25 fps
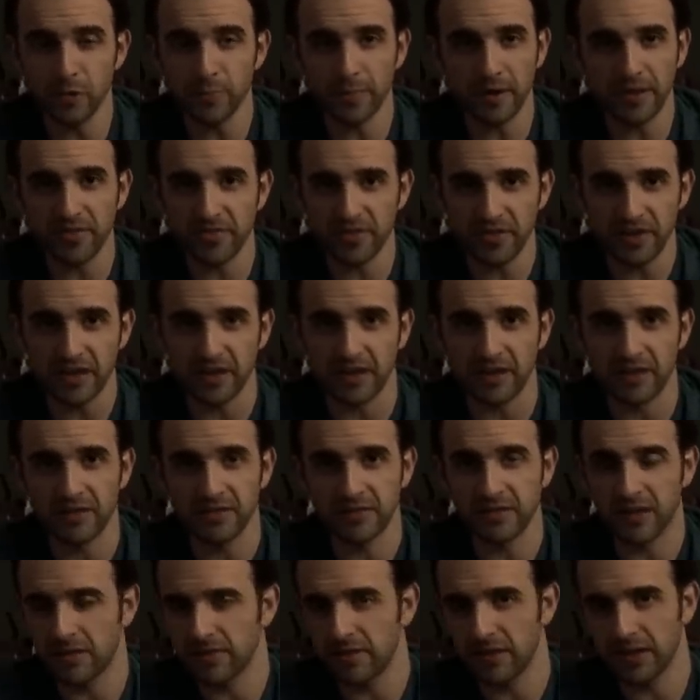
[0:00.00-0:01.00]
You may
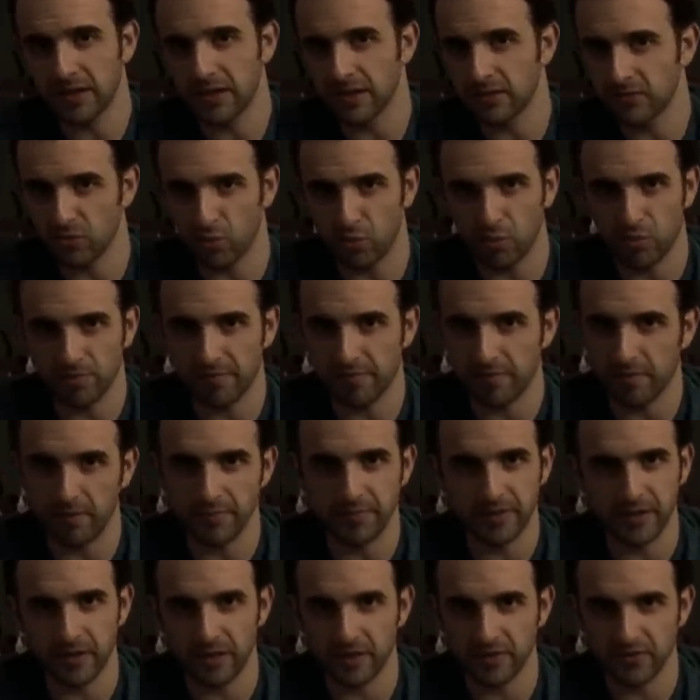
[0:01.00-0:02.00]
think that they get told
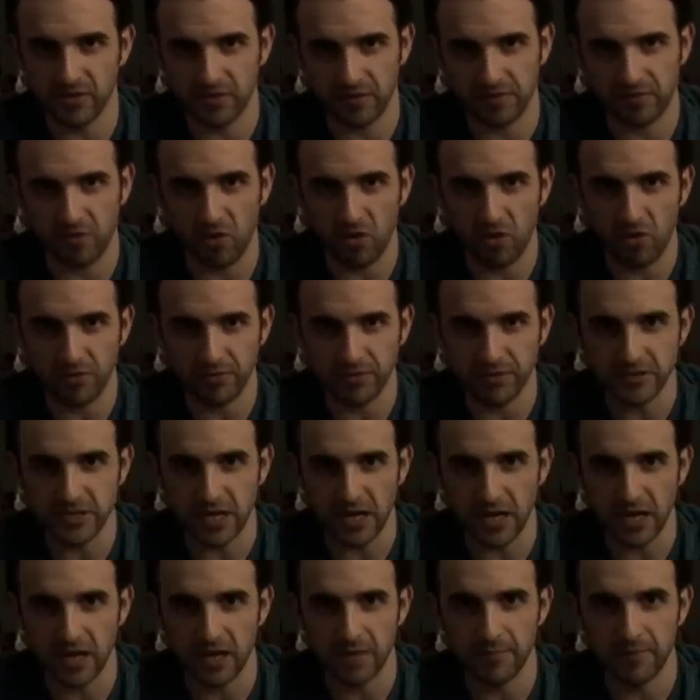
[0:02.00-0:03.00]
something like this all the
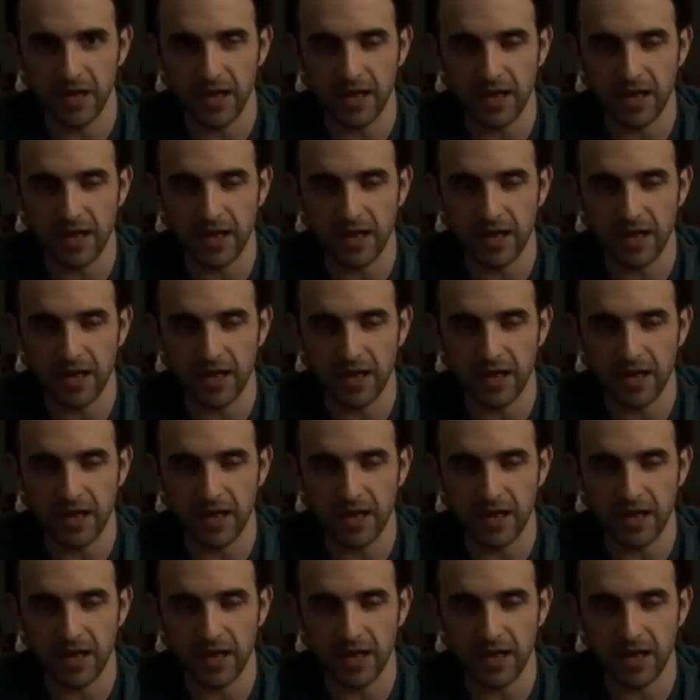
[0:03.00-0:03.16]
time,